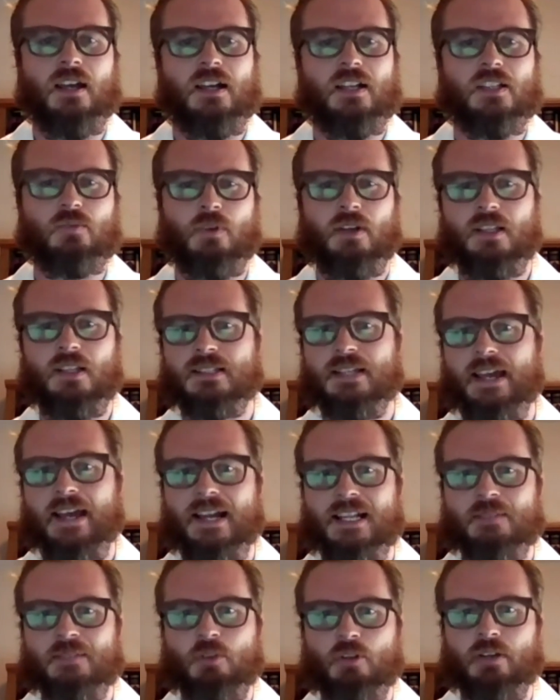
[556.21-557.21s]
as well as
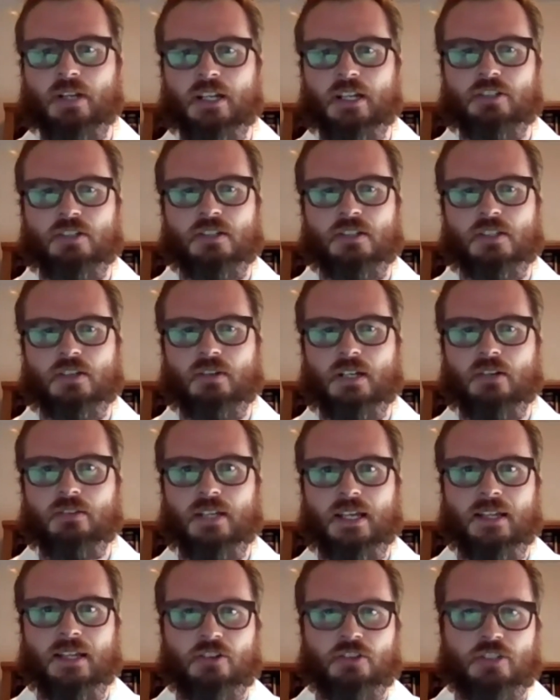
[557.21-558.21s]
aspirations
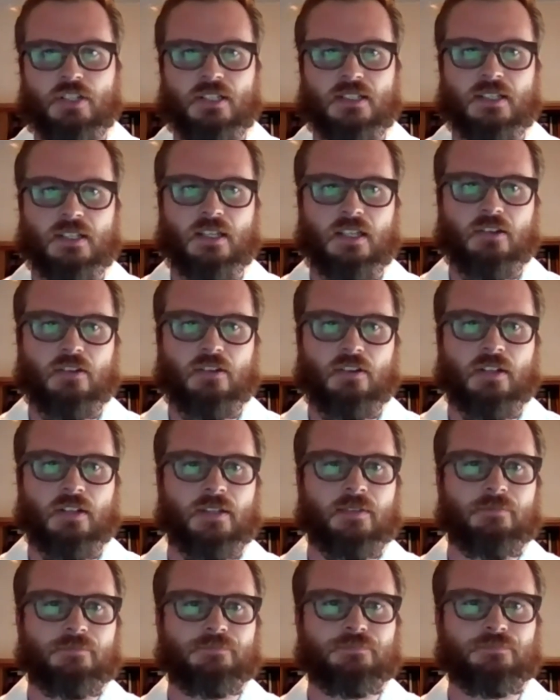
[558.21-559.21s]
around energy
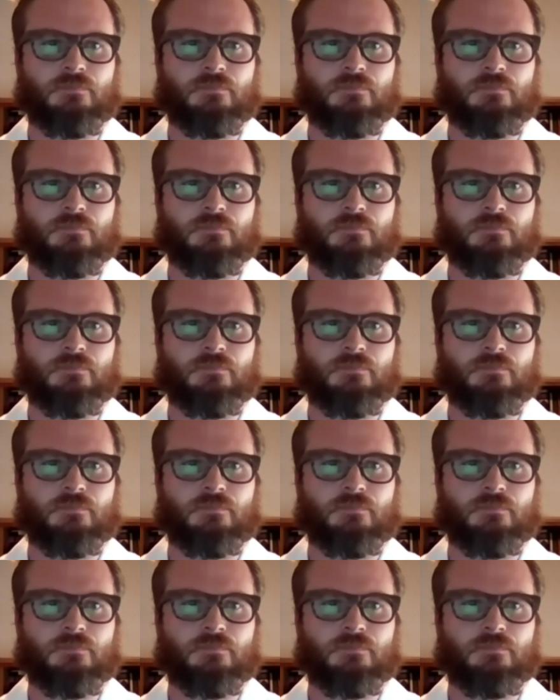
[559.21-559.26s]
security.